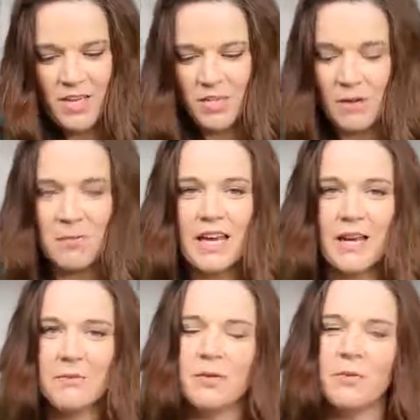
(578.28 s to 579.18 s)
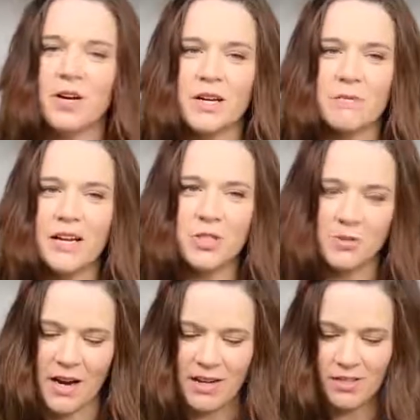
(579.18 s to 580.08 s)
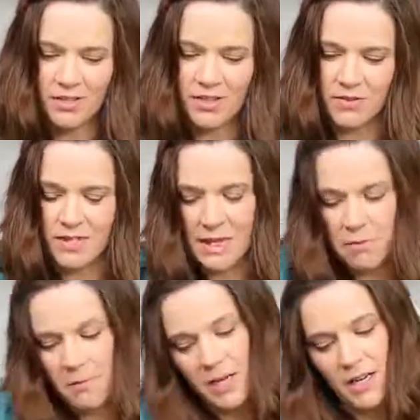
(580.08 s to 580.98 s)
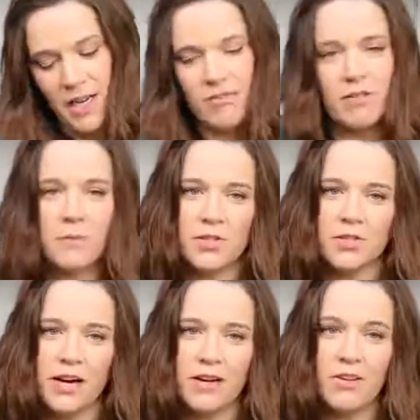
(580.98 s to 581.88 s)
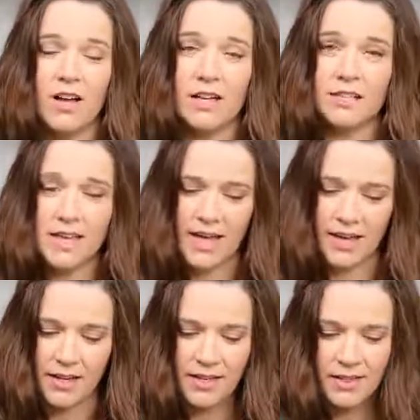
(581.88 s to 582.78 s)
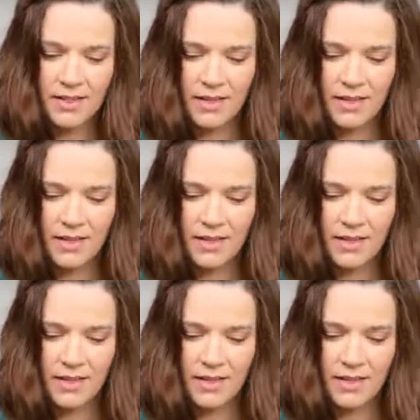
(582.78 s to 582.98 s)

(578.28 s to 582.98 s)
so again, I'm going to work in my triangle. So this time I'm going to kind of flip the triangle on its head